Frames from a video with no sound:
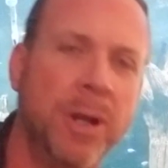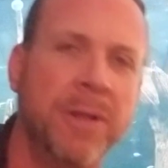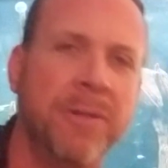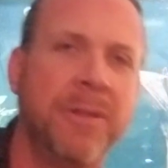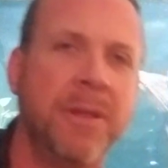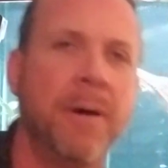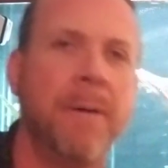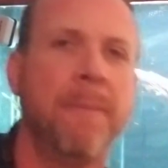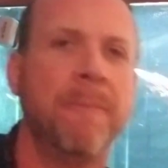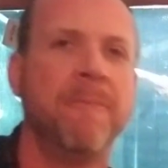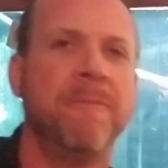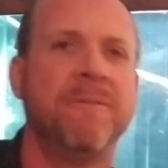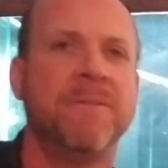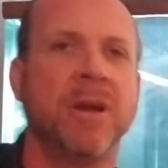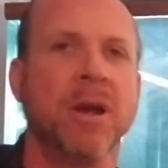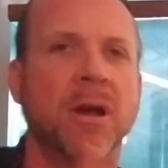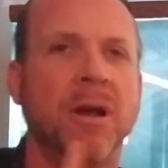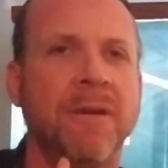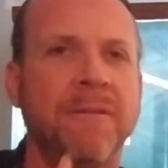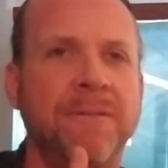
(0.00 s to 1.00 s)
of the
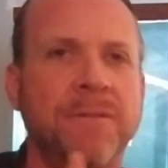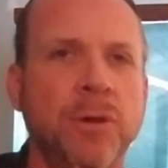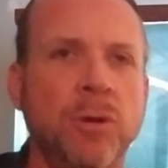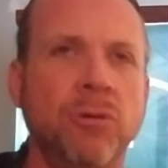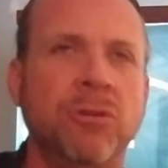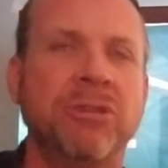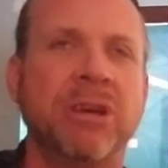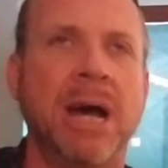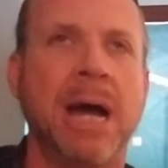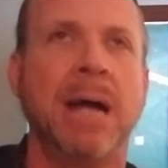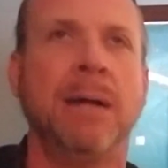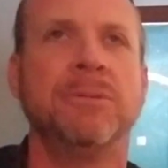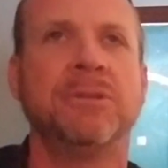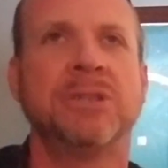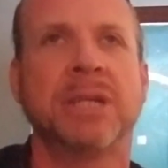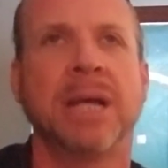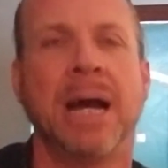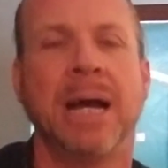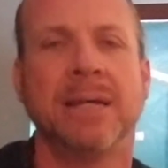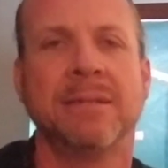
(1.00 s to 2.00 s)
very few times,
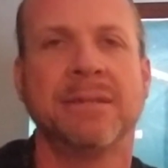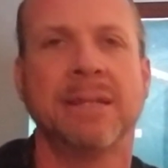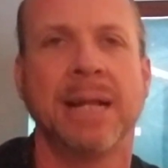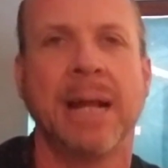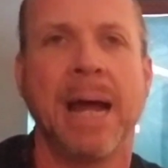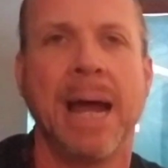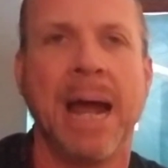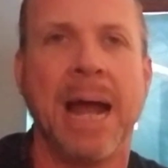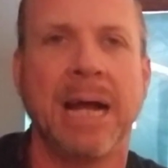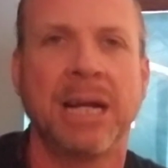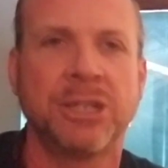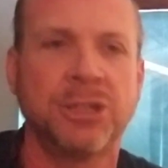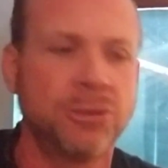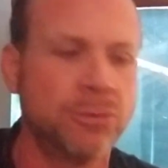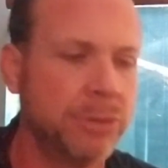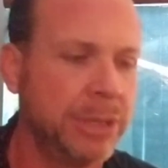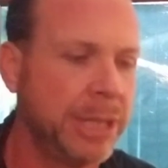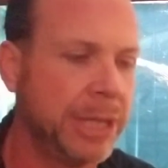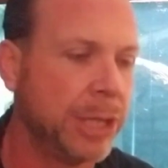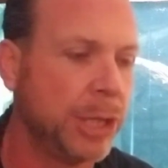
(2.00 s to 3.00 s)
guys, that I
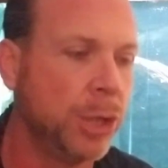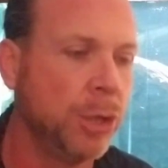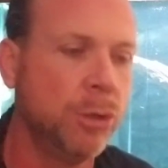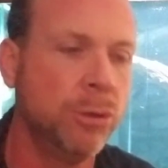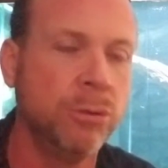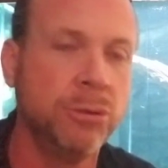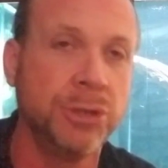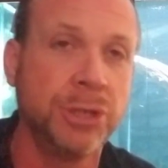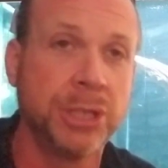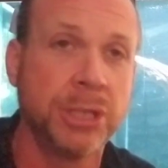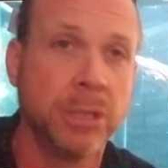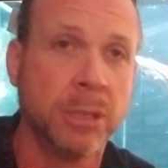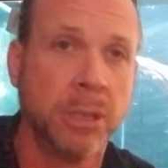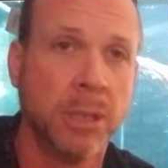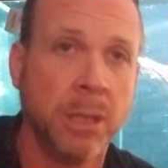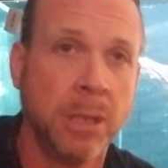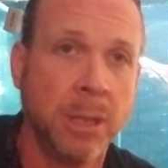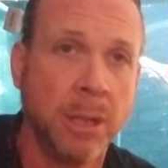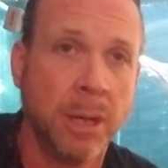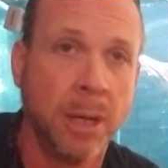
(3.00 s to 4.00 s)
actually use
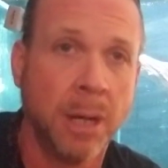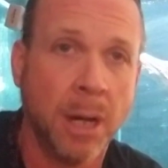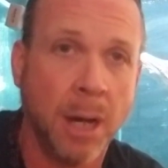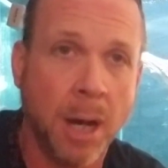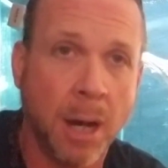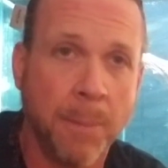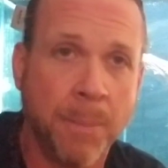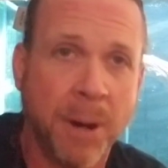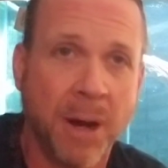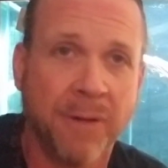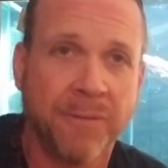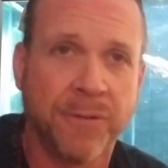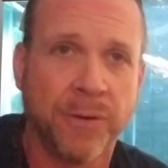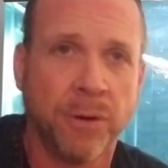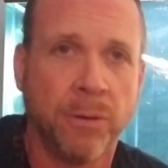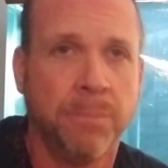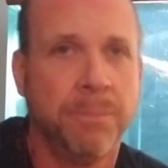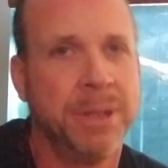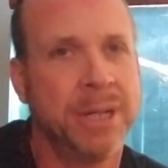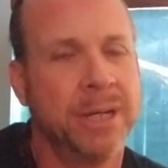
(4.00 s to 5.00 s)
a buffer,
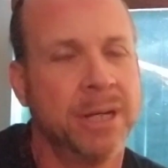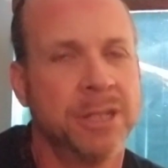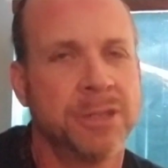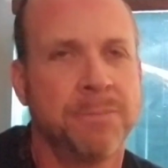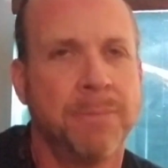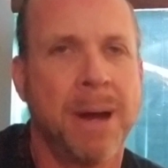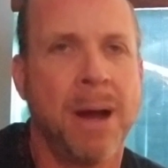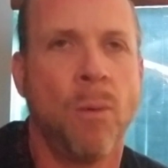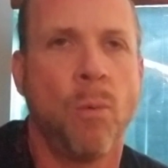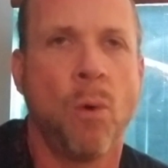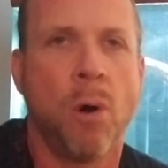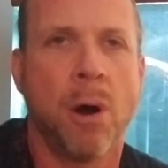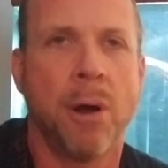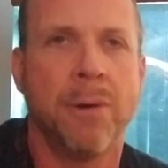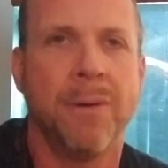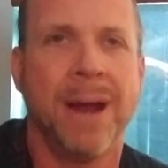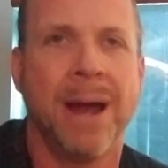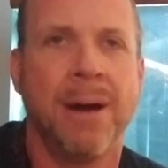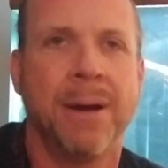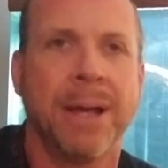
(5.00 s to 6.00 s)
because my
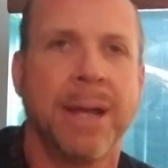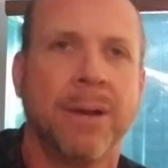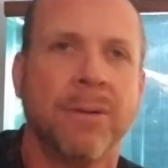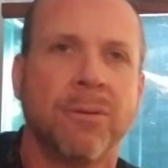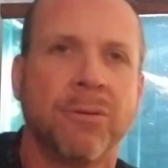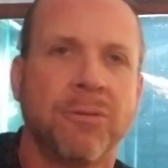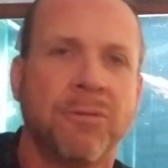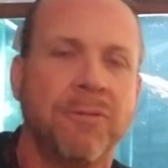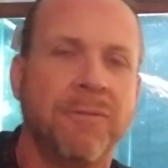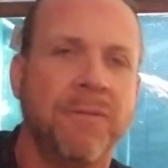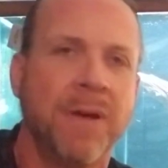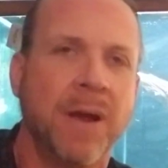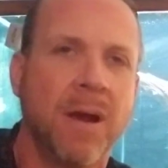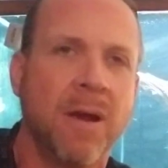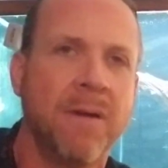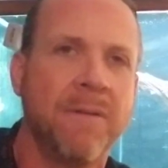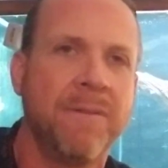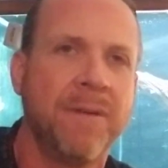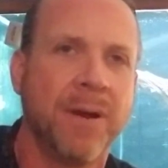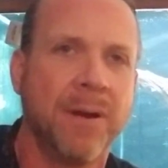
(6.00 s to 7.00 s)
water out here is
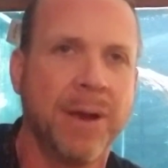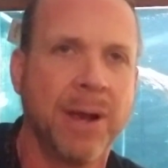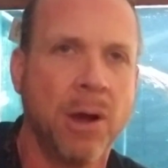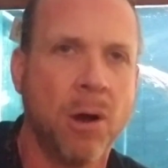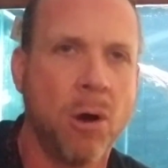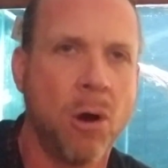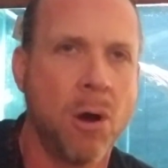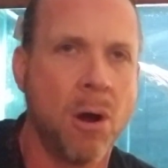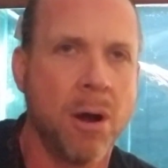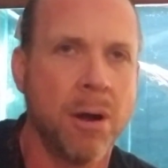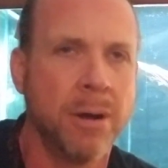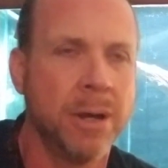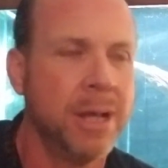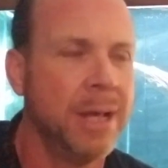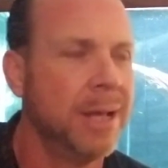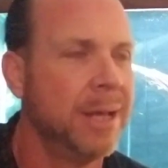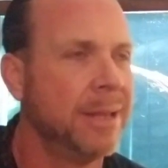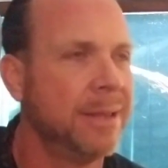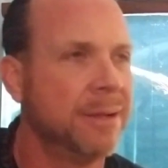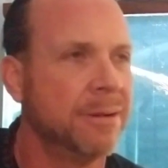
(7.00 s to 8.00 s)
very hard.
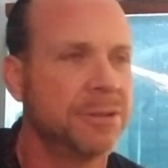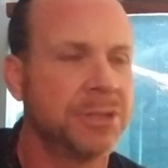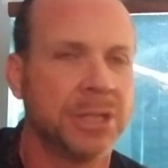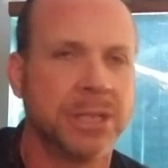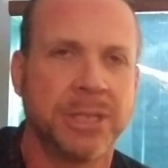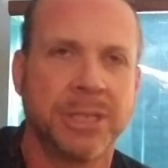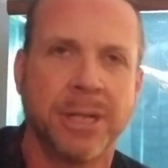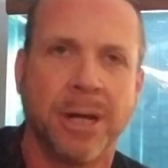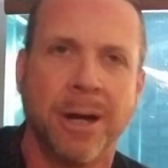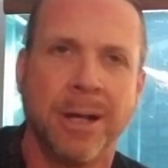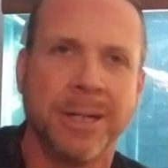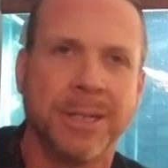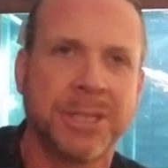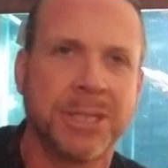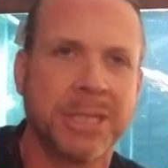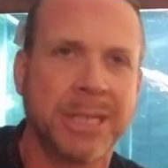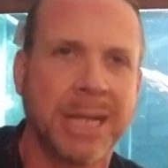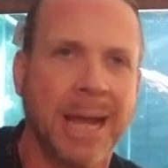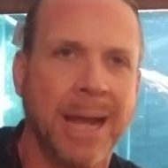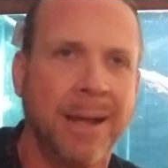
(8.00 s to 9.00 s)
There's a ton of
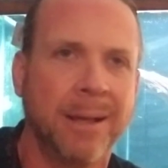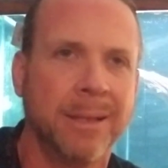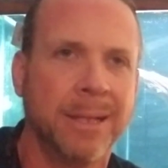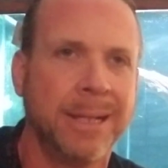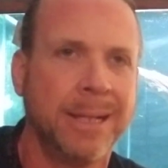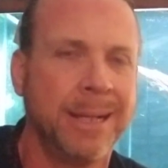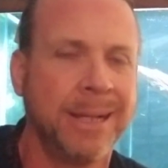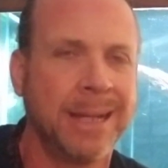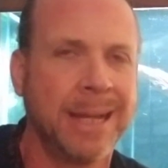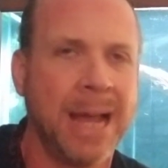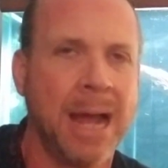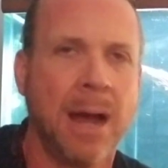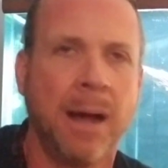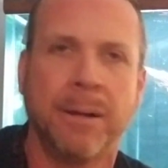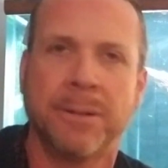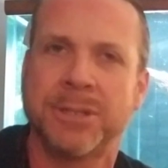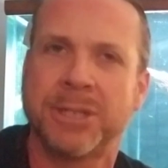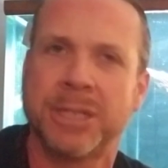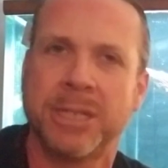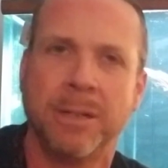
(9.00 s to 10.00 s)
scale in it,
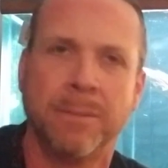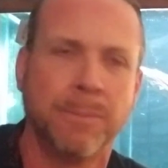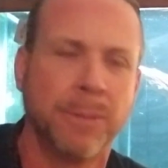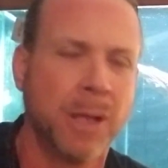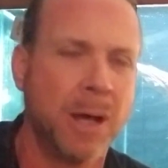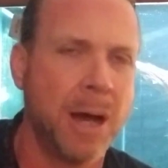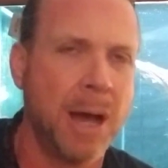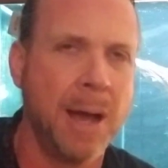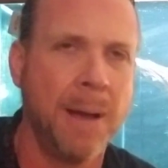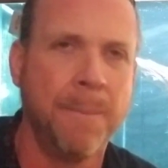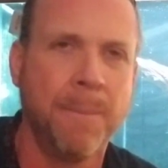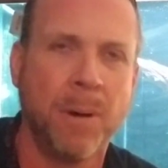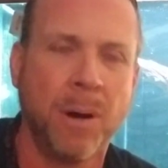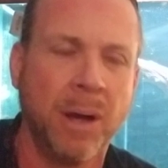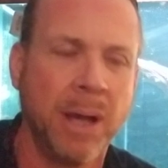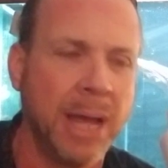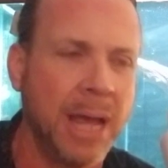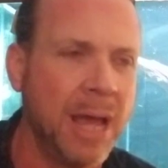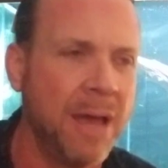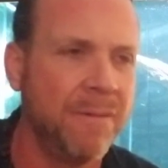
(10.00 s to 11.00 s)
calcium, lime,
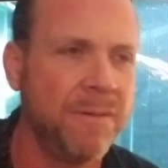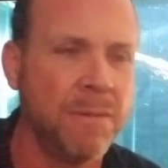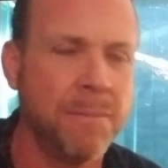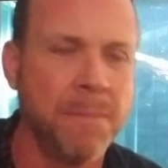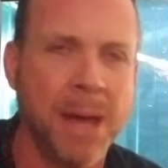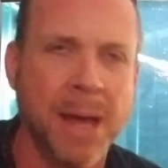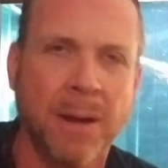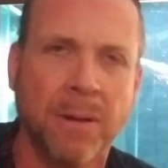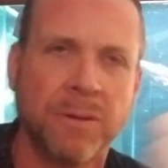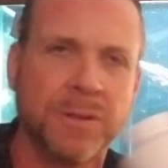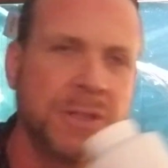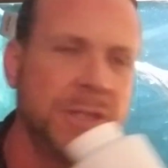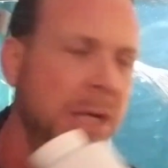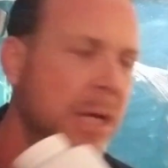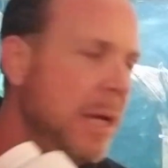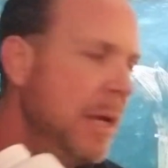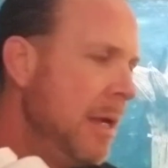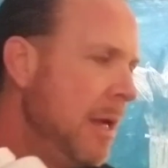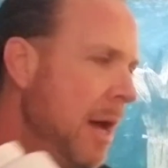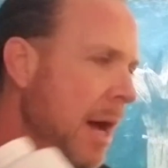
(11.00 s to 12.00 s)
heavy metals.
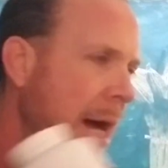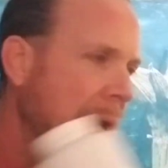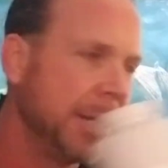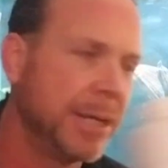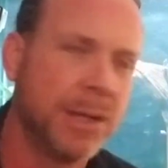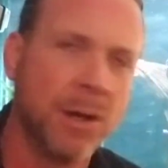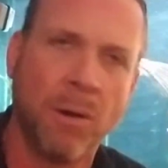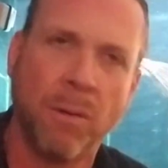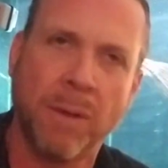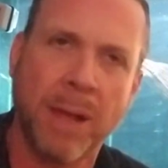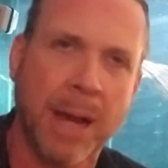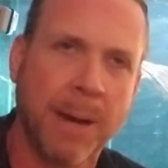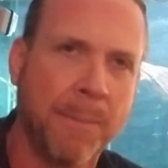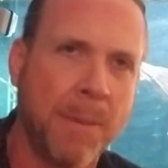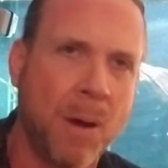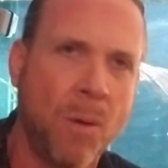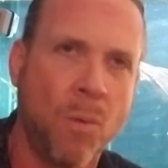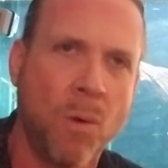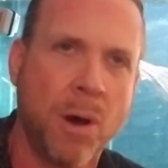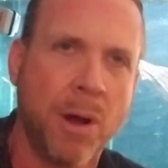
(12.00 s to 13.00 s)
I don't like
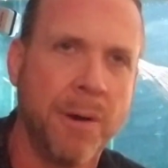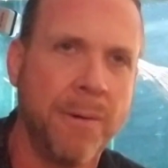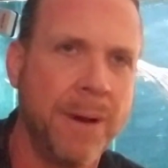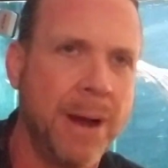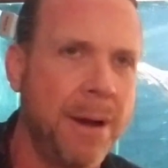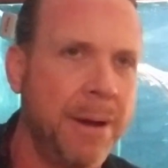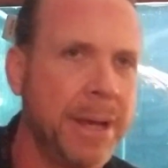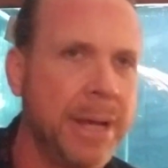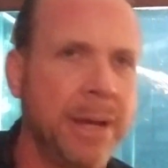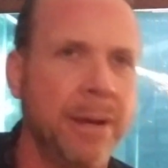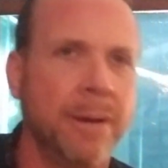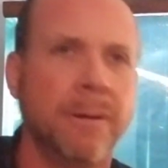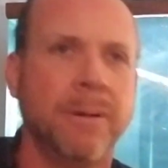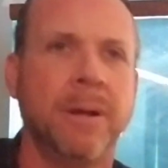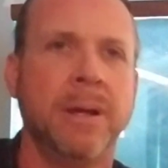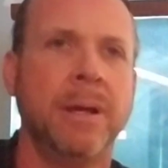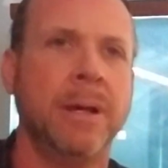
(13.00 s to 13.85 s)
my water out here.